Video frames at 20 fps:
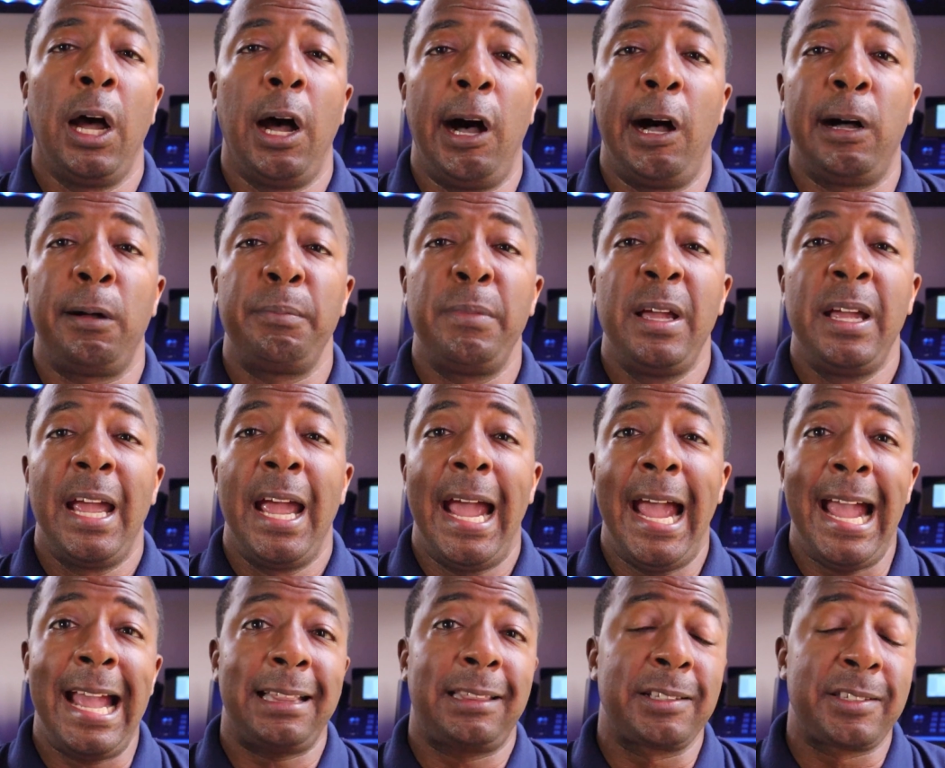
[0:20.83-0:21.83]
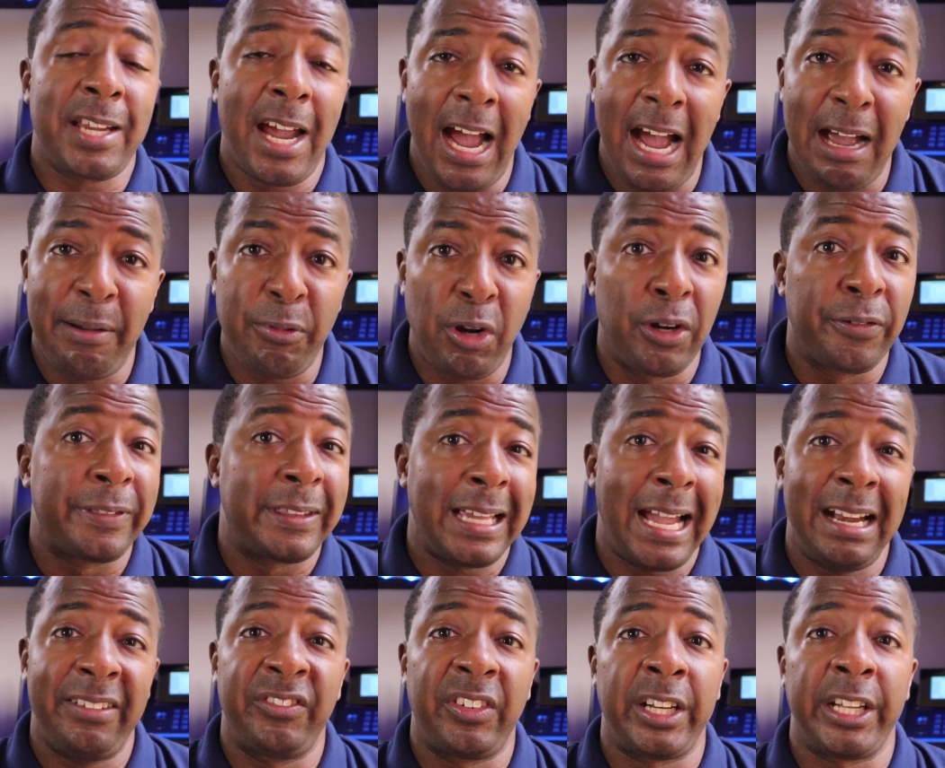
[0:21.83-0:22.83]
Um, at the time of
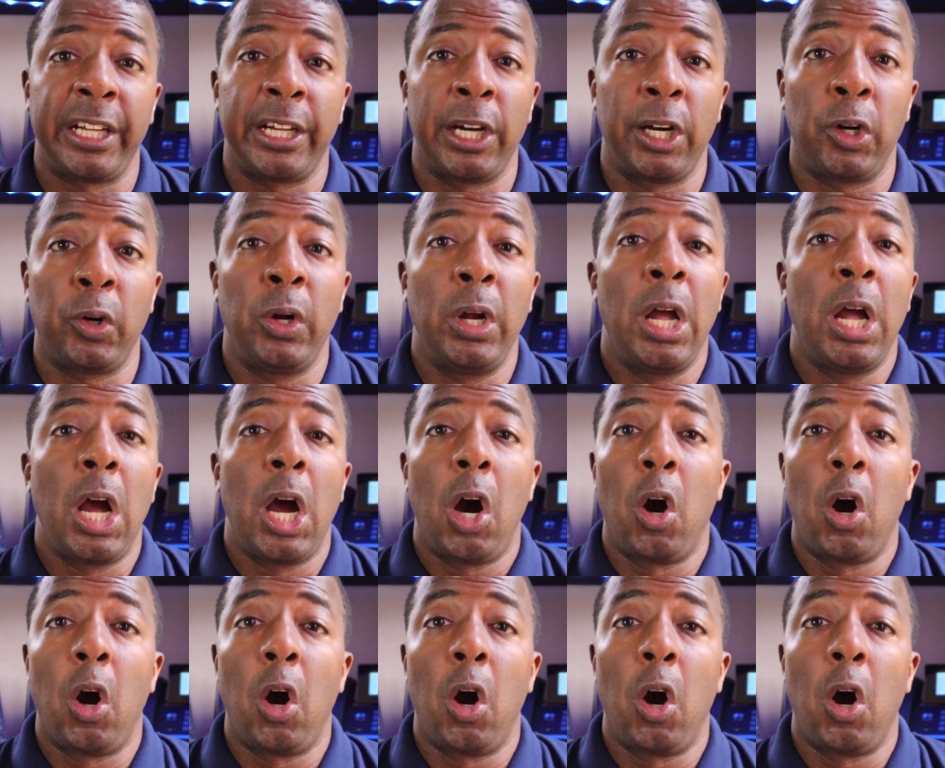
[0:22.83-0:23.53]
that video,